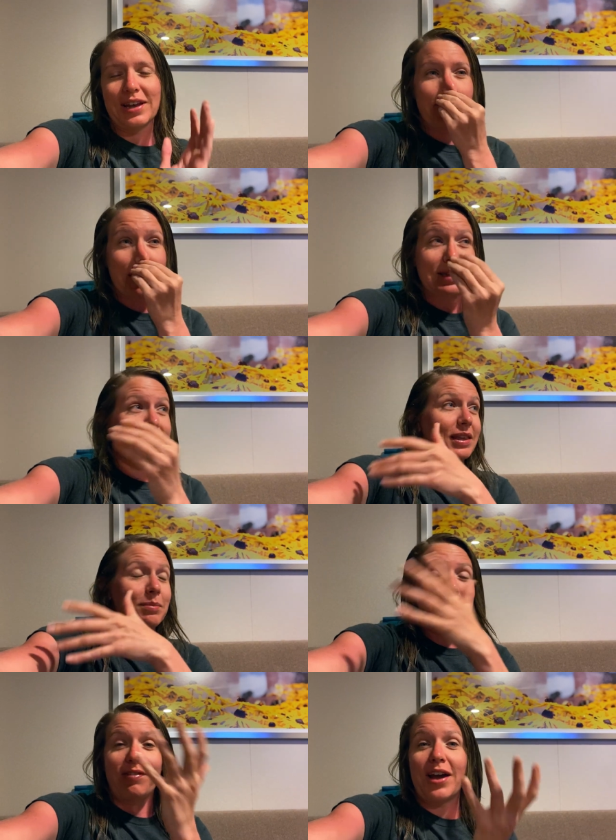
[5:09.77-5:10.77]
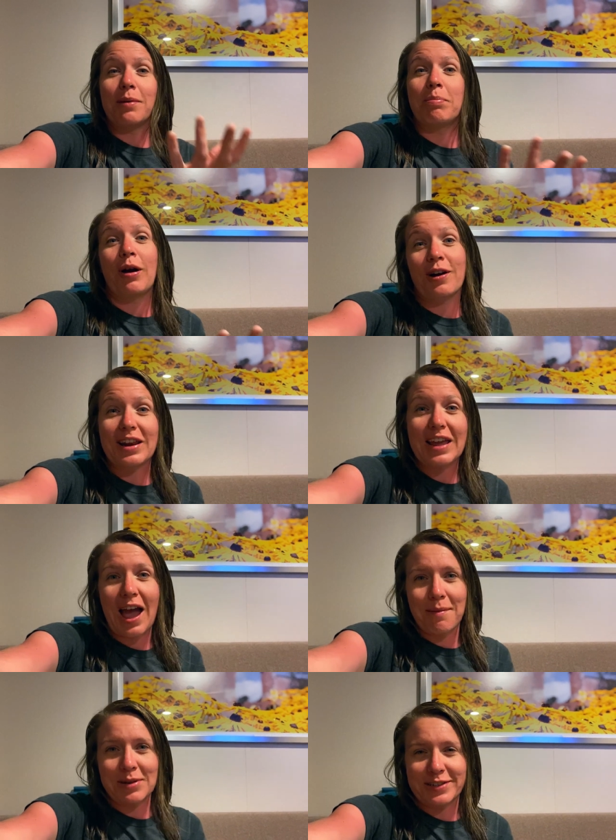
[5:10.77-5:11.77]
basically provide a party
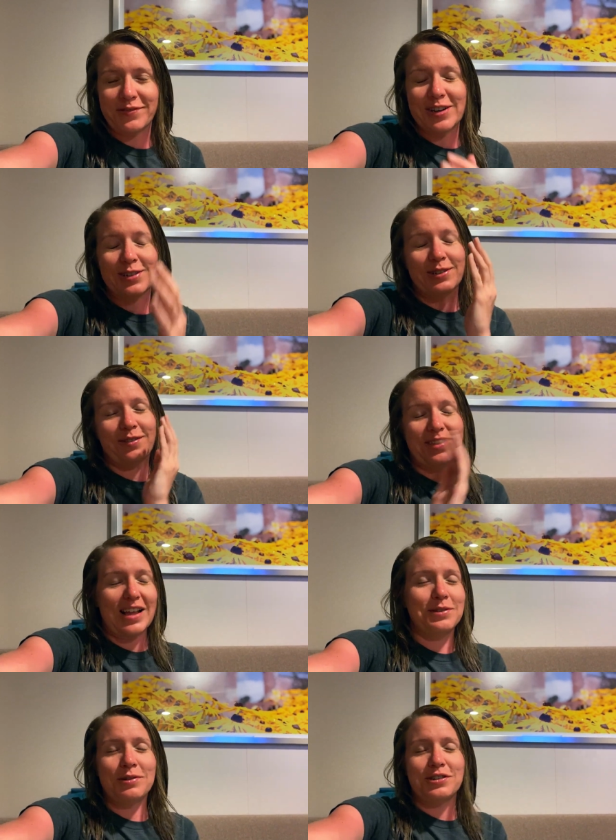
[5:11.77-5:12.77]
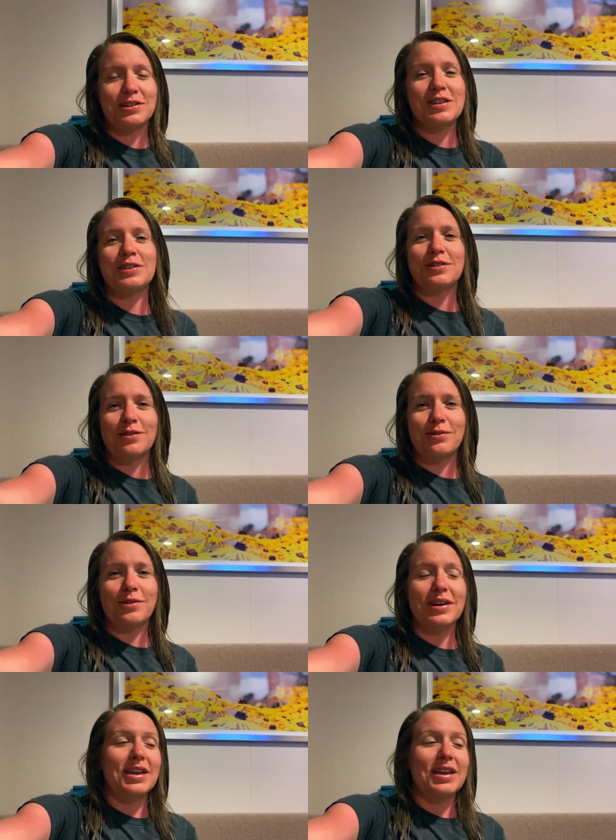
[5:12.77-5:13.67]
atmosphere. So if that's what you're into,